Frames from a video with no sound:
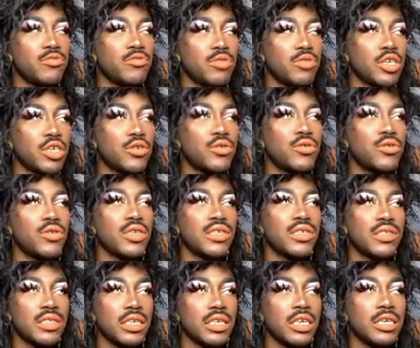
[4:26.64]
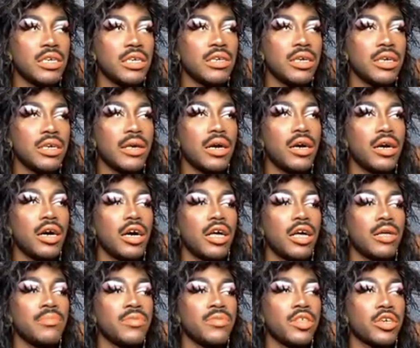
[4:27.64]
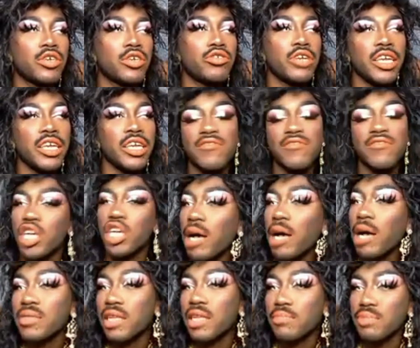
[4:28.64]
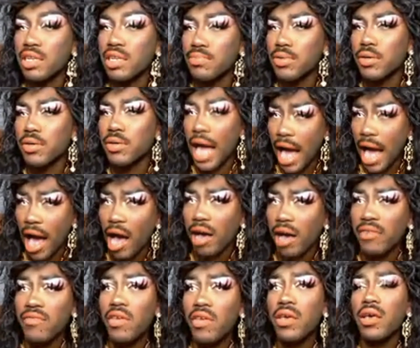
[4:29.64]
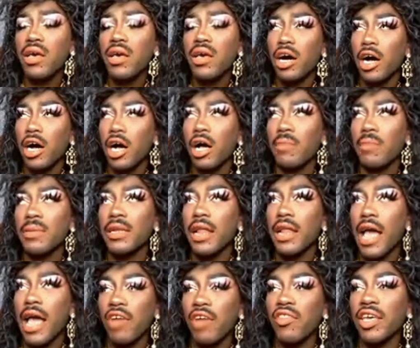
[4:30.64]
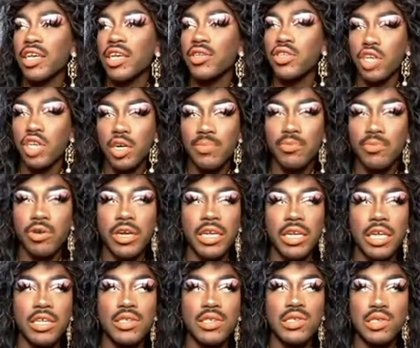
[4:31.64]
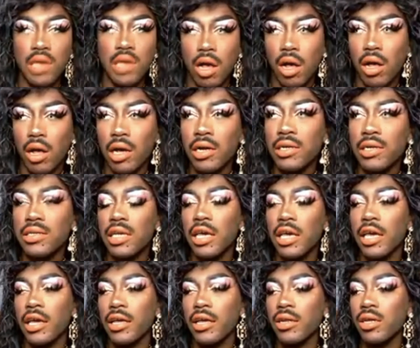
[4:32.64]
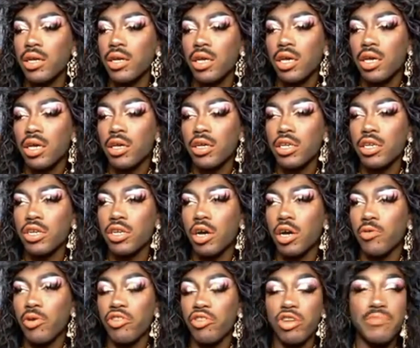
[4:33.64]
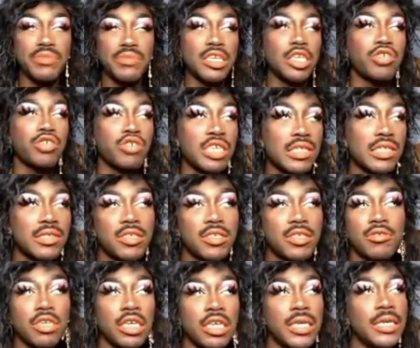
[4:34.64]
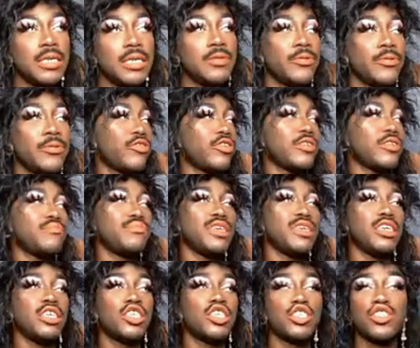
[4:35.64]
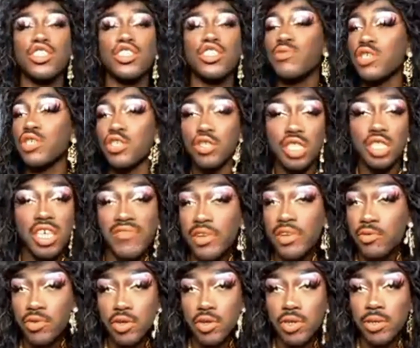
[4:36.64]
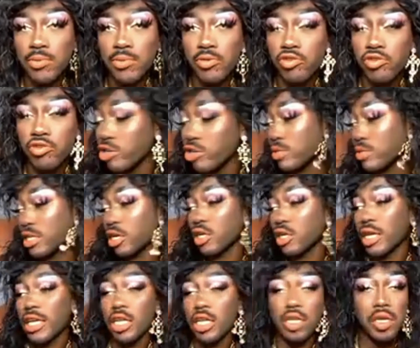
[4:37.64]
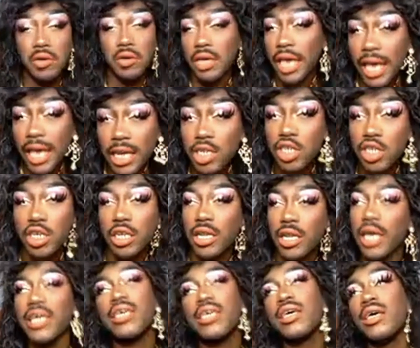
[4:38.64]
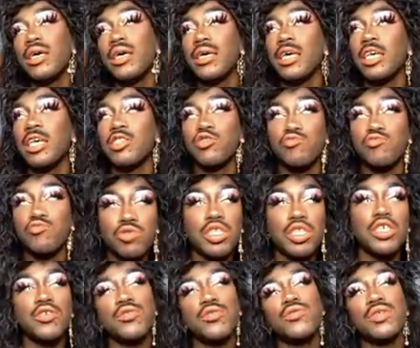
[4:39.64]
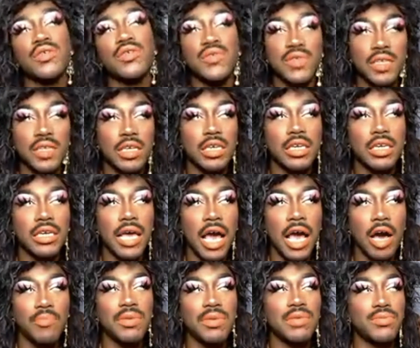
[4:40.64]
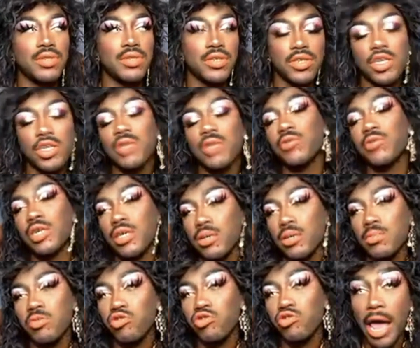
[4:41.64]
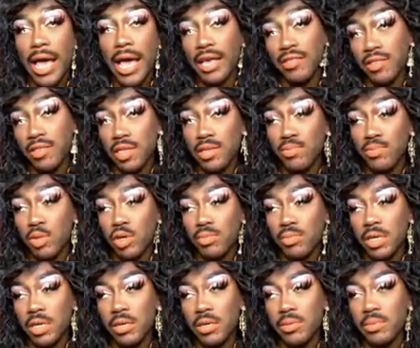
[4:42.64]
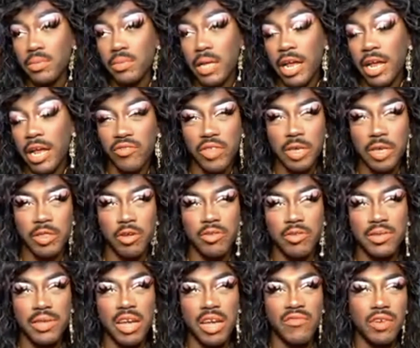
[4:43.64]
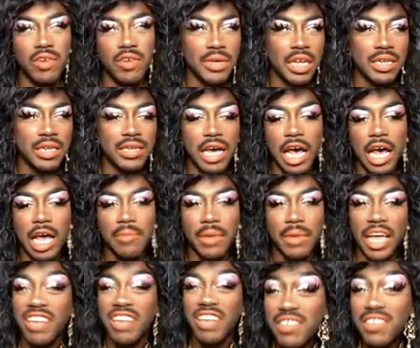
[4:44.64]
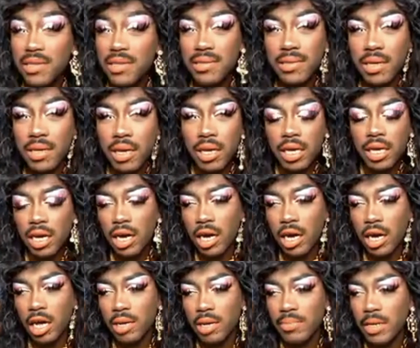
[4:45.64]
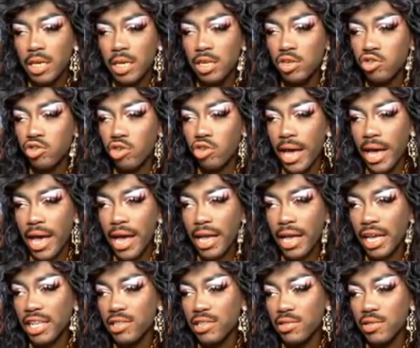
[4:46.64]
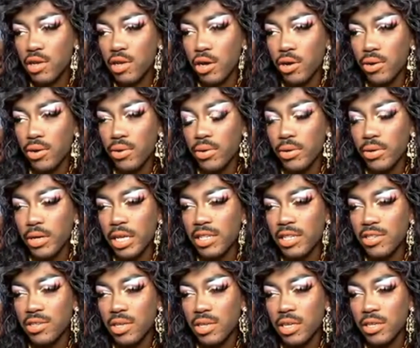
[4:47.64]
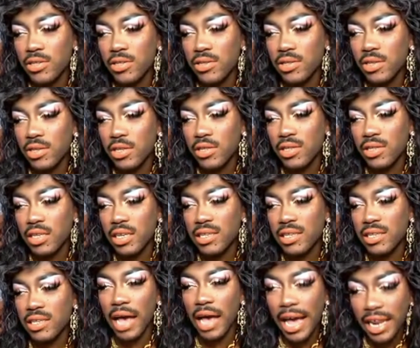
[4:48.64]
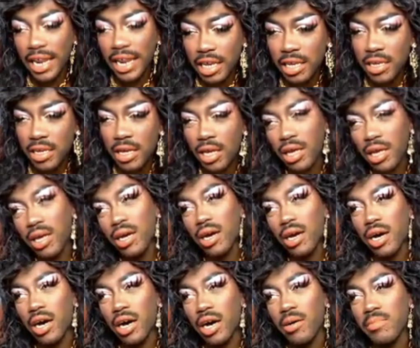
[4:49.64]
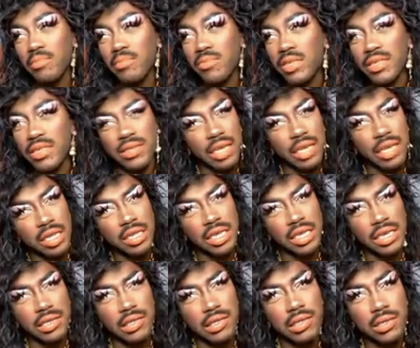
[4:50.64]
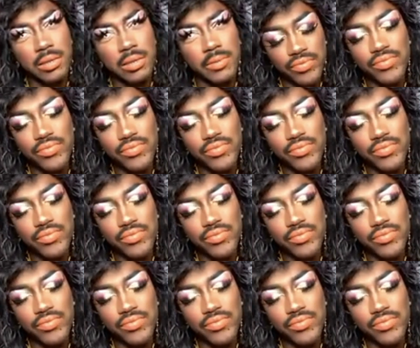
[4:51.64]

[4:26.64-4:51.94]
been really cool to see the creative chops that people have and how they interpret songs and, you know, whether it be green screen, whether it be just you in your living room, whether you be on, like, location, like, it's really cool to see how people interpret drag at this moment. Mm-hmm. I don't think there's been a time like this in drag, and so it's exciting to say the least.